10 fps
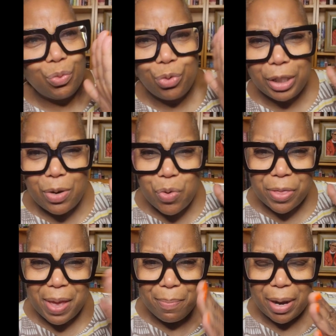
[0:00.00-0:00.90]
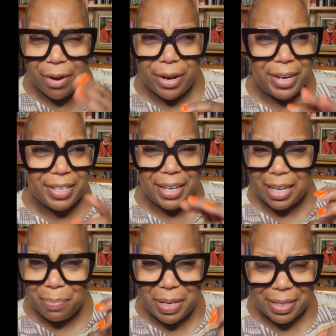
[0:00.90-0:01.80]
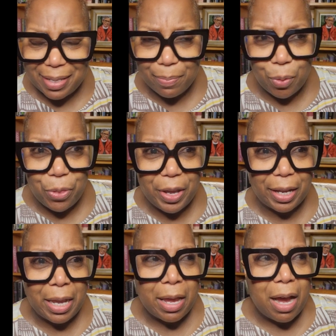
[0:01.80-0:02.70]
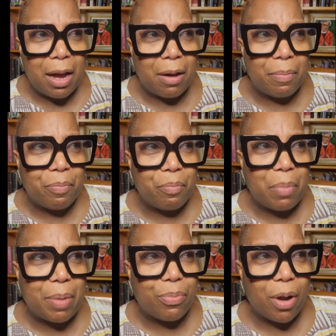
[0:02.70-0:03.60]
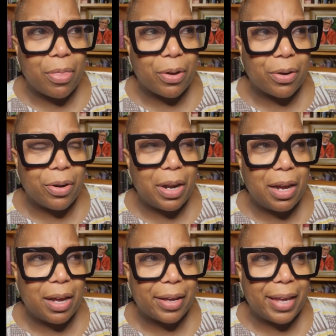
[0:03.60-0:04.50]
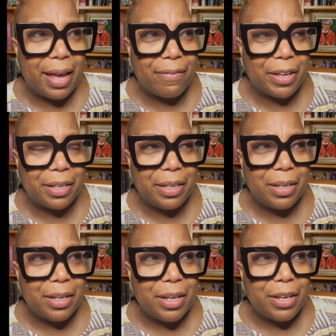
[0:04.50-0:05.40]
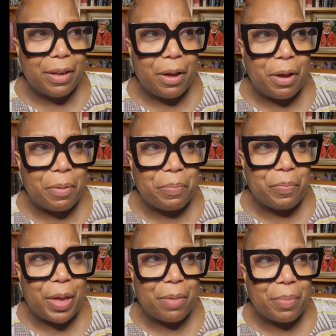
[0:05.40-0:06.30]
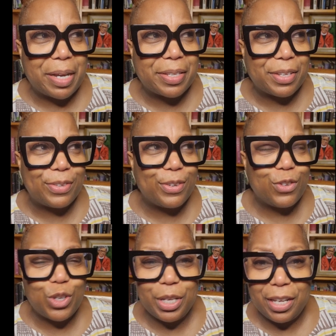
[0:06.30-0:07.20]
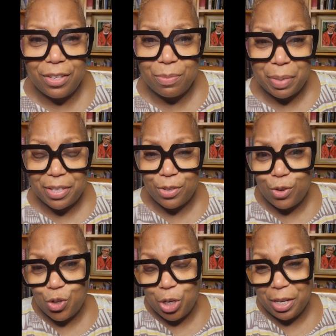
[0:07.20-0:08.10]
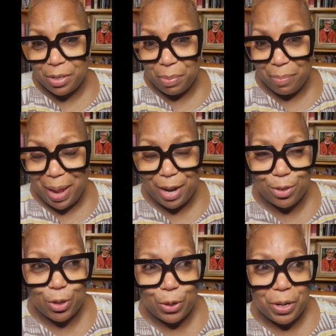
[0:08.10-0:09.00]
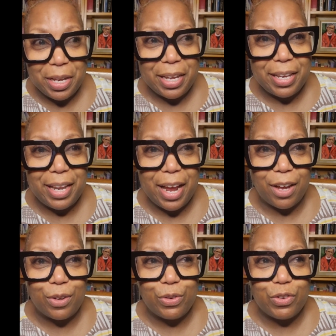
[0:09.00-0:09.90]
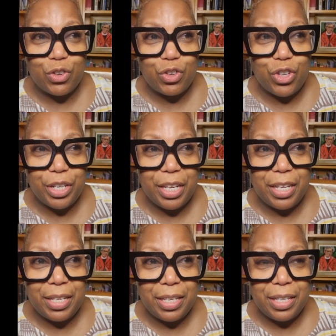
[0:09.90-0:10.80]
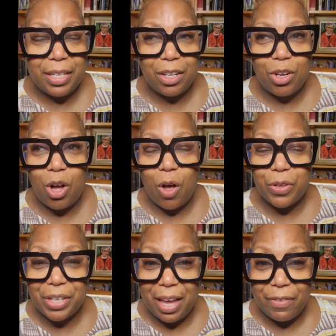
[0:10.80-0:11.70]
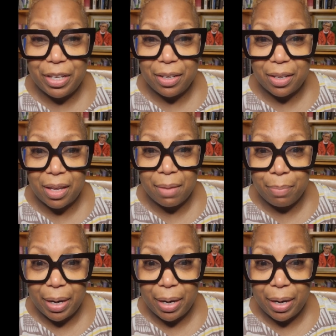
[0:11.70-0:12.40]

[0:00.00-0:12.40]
really where that barrier is. And it could be a simple thing. Um, my brother, uh, Kevin, um, and my sister, Janine, my sister Janine is my manager. Now, Janine calls Kevin Kim